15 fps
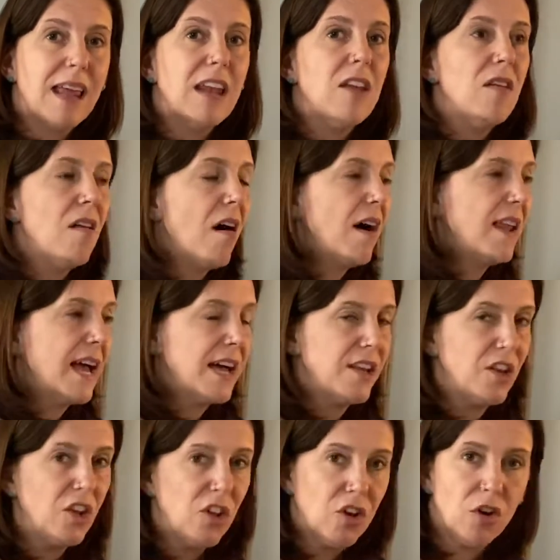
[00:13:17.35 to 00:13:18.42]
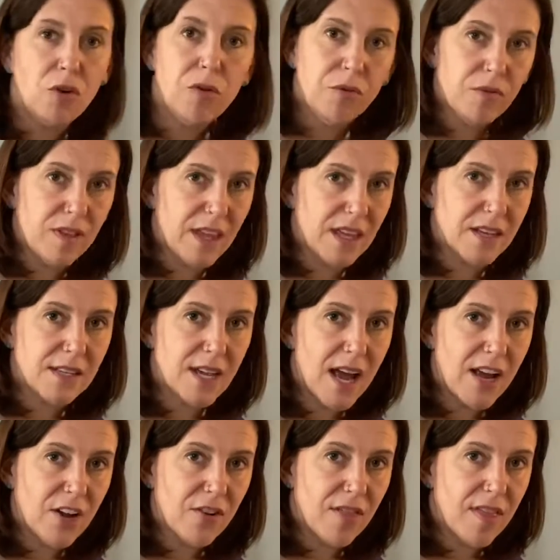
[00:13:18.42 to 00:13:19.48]
and not had to go through the
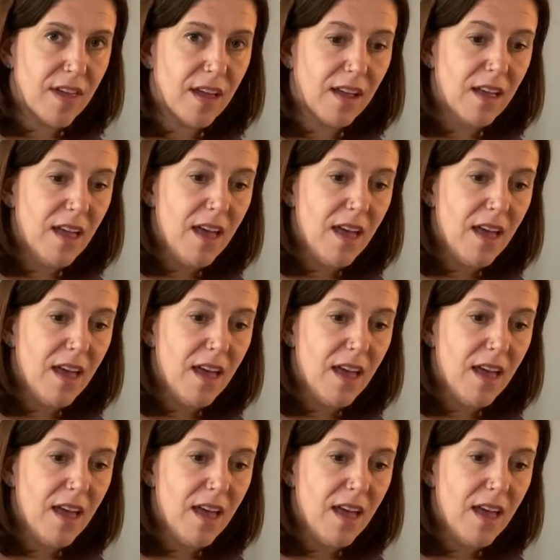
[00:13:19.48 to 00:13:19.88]
entire thing.